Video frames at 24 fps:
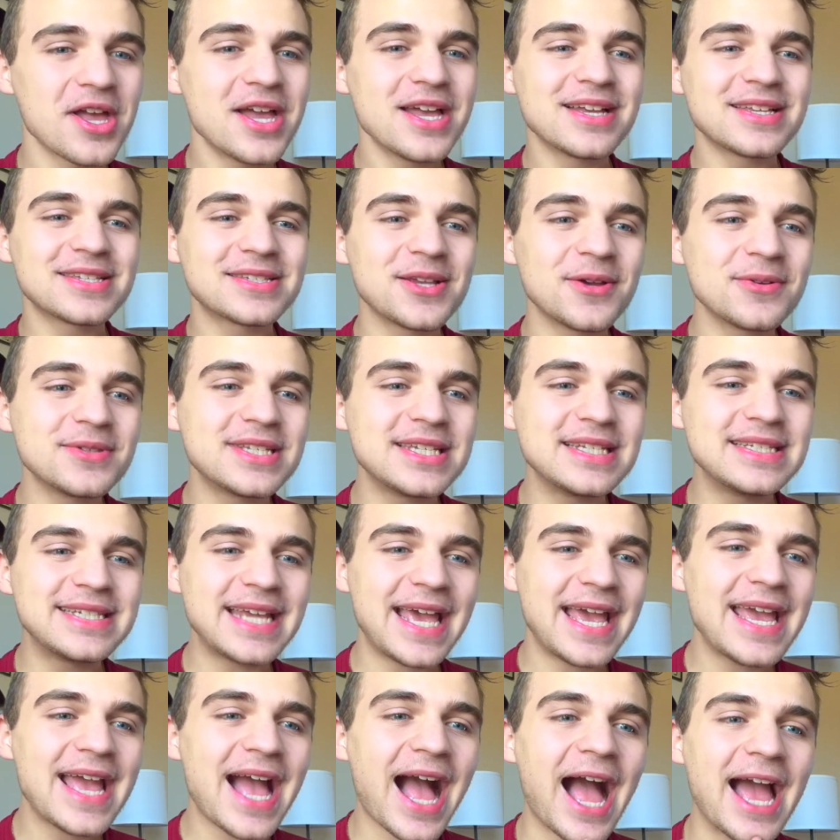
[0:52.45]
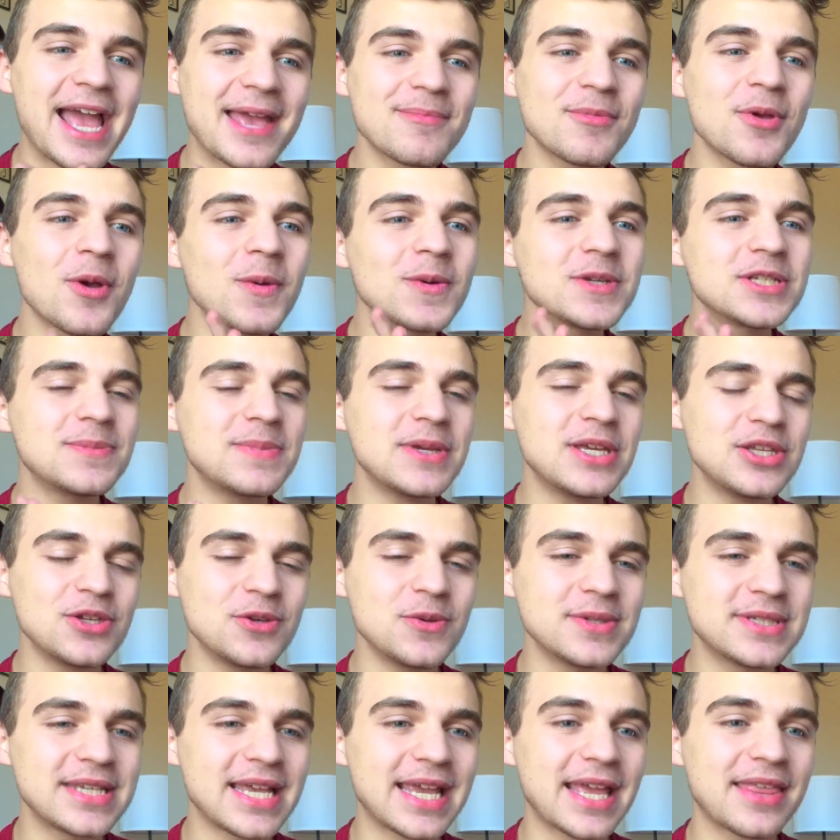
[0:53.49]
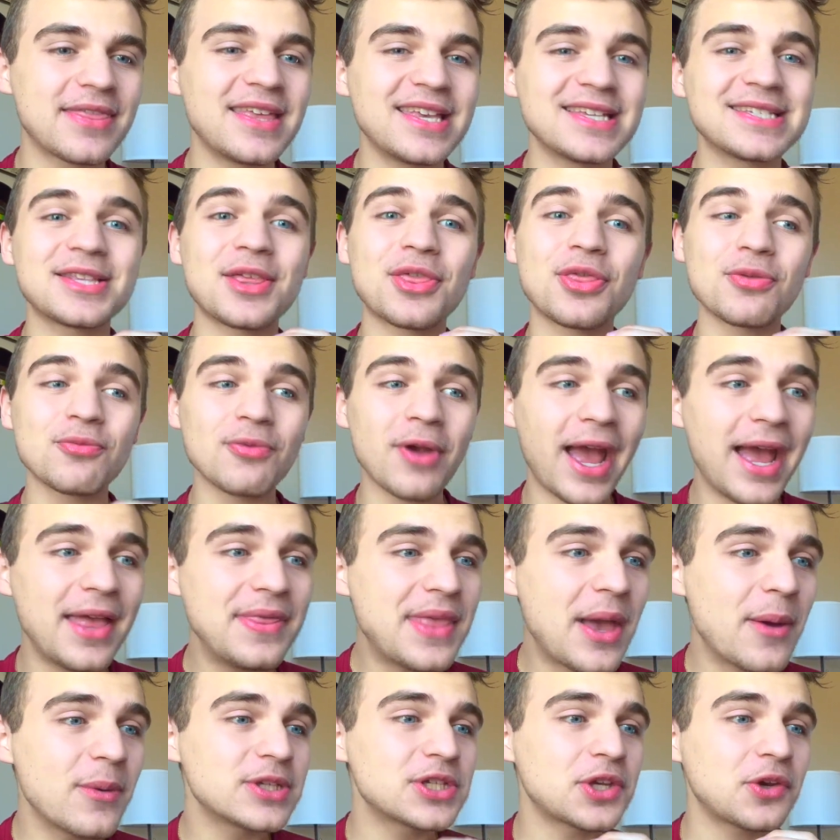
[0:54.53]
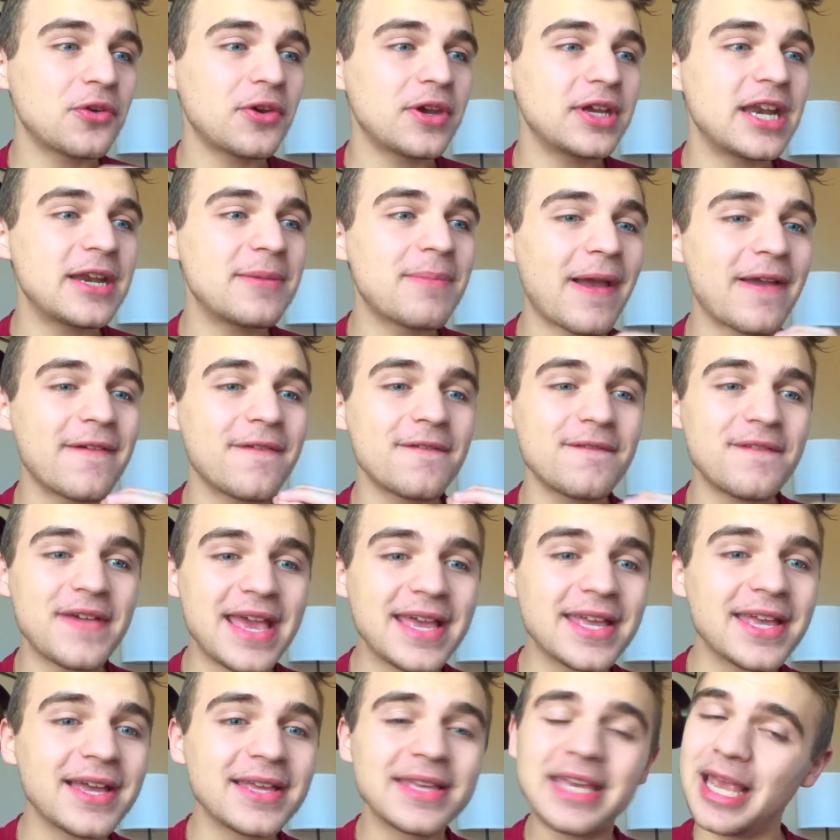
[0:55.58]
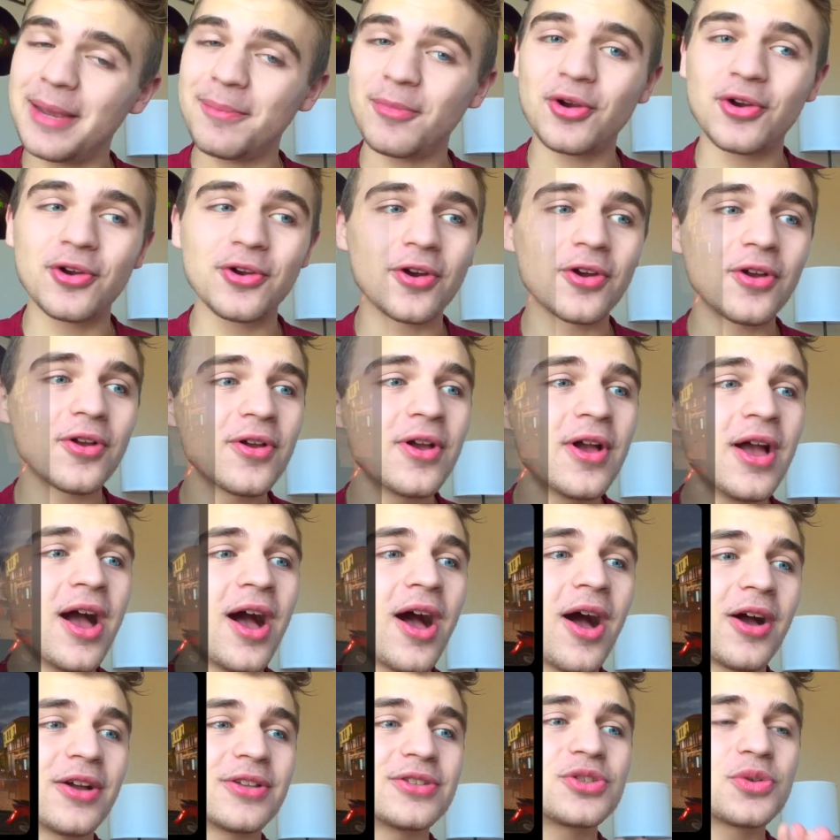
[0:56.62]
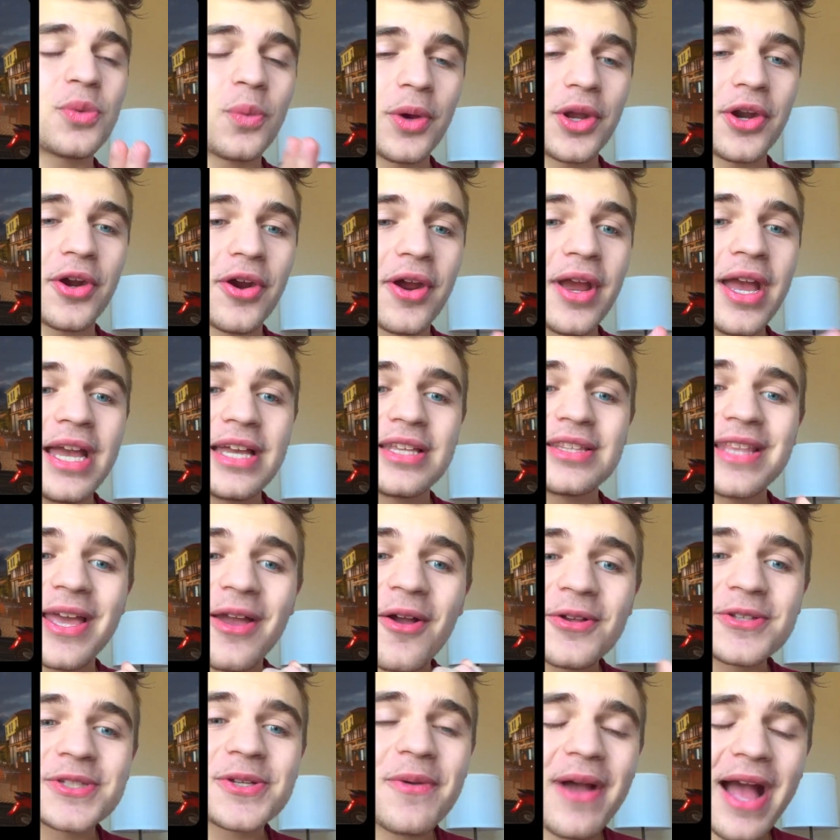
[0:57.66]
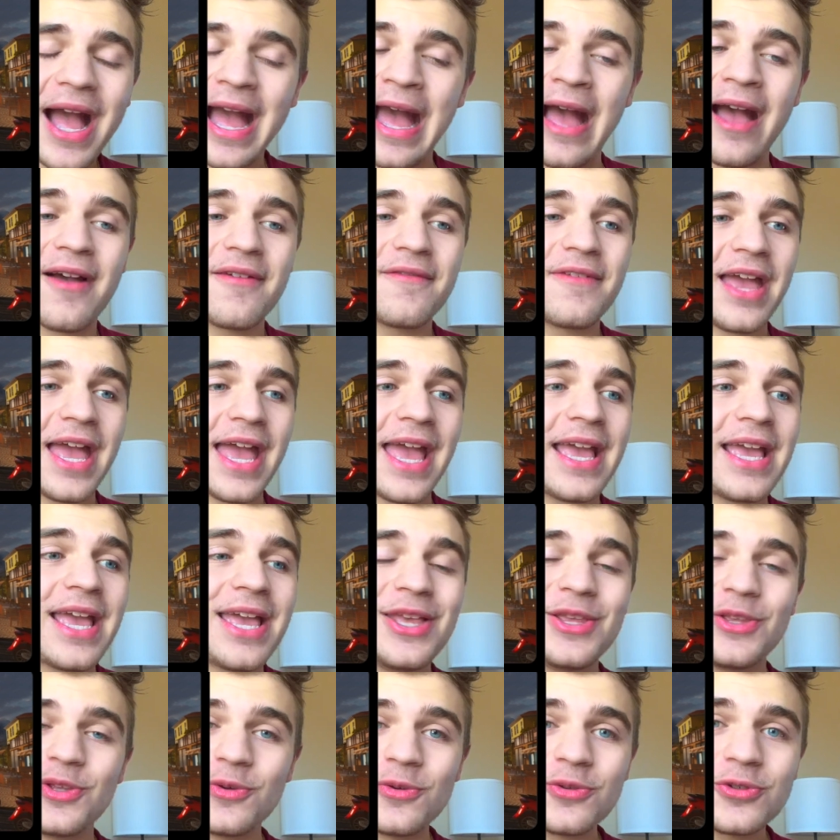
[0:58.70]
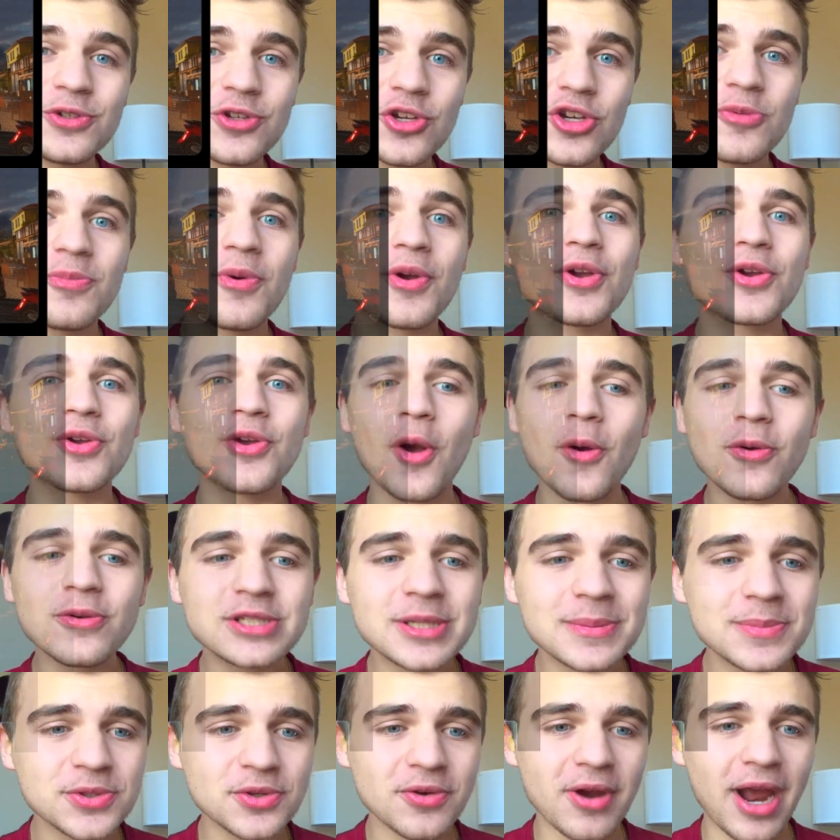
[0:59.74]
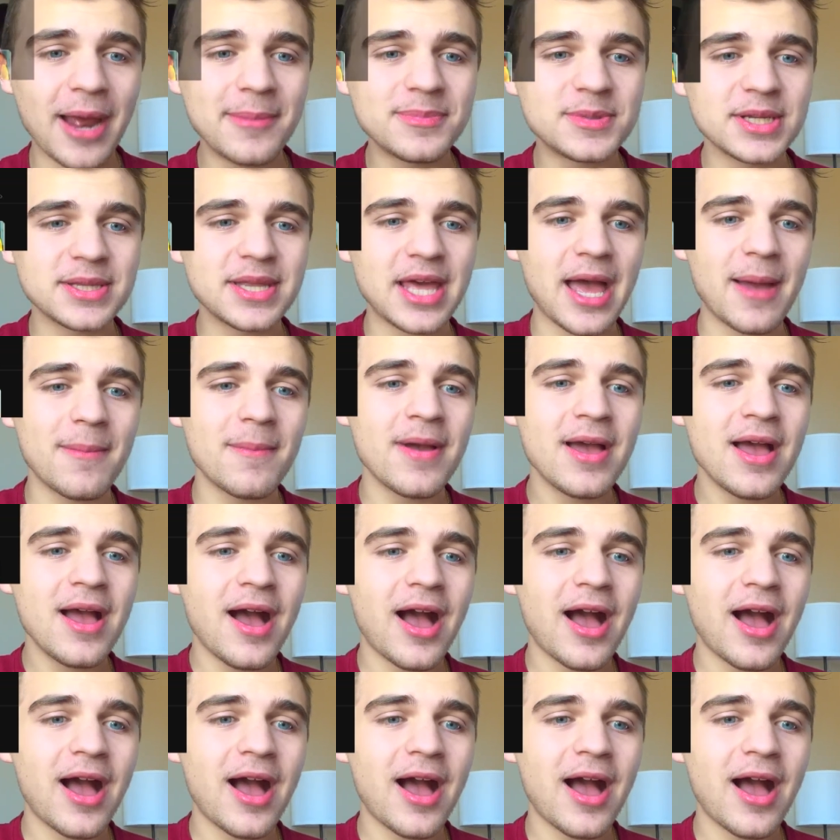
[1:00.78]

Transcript: So today I am going to be using this thread that was created by Fake Gamer Girl on Twitter. They also have a YouTube, go subscribe to them.